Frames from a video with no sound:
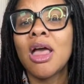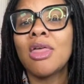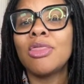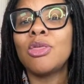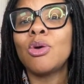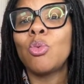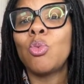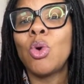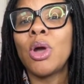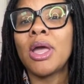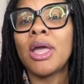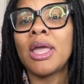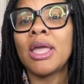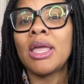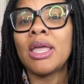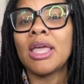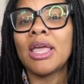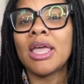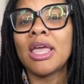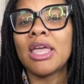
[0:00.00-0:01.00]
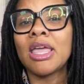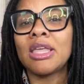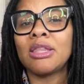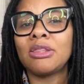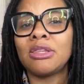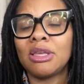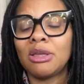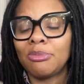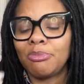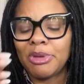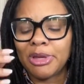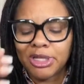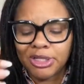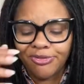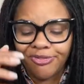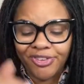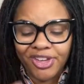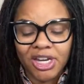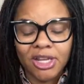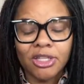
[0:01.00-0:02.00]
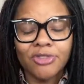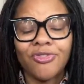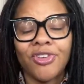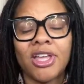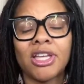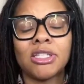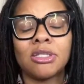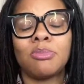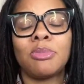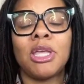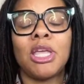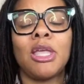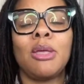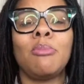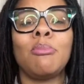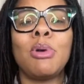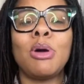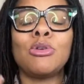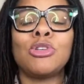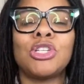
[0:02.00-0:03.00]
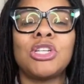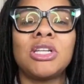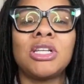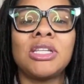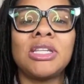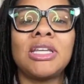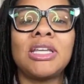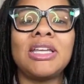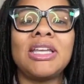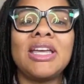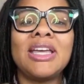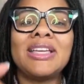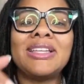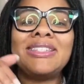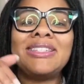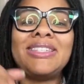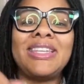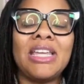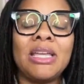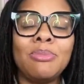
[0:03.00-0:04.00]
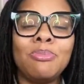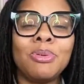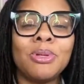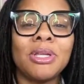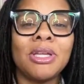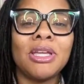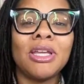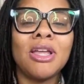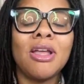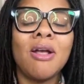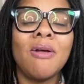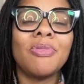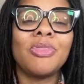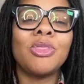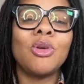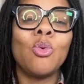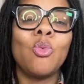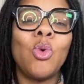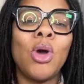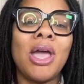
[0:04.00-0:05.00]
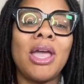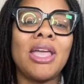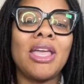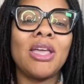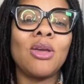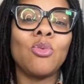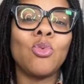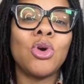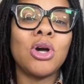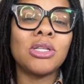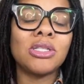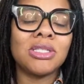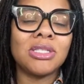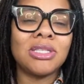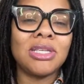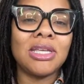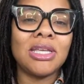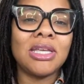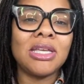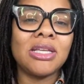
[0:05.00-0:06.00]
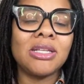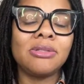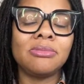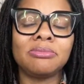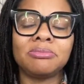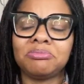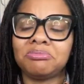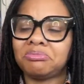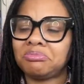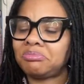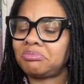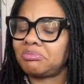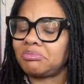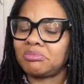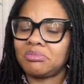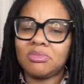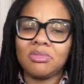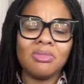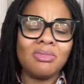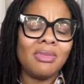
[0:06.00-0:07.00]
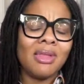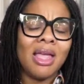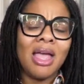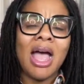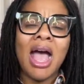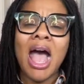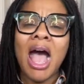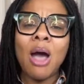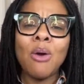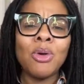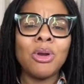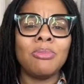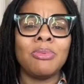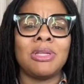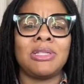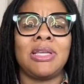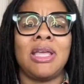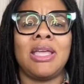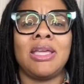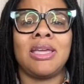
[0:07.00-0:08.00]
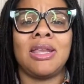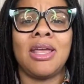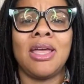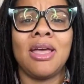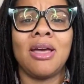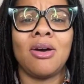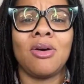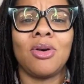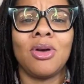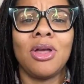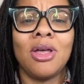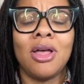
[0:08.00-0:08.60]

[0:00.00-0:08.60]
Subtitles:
the way, if it affects me emotionally deeply the way it once did, I would have been taken out.